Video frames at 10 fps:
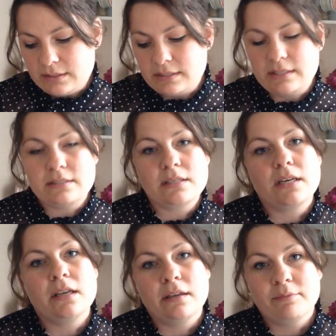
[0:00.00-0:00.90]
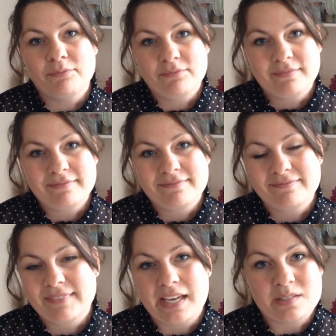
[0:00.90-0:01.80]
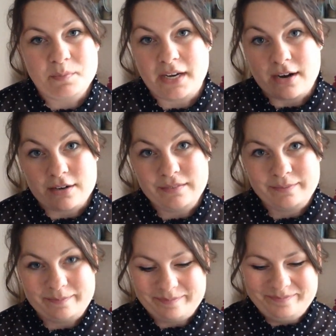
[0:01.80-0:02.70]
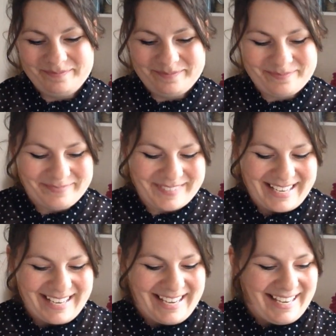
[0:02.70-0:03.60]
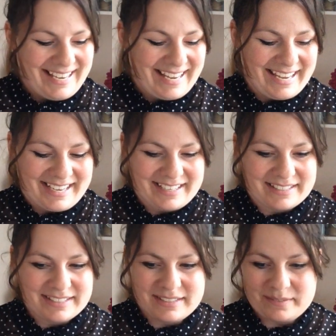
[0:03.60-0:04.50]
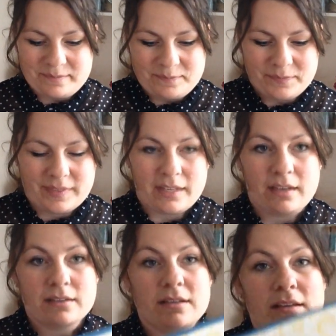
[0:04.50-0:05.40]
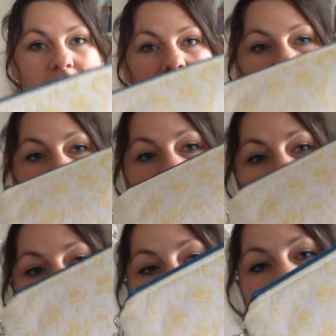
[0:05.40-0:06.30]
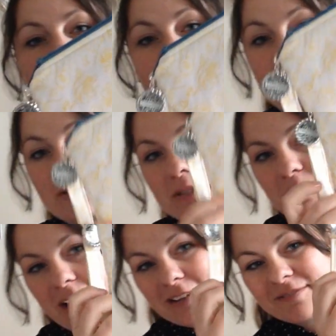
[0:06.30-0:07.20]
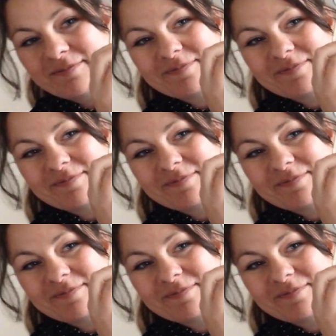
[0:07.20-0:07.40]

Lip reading: Disney has my heart. And I bought one of these from her as well.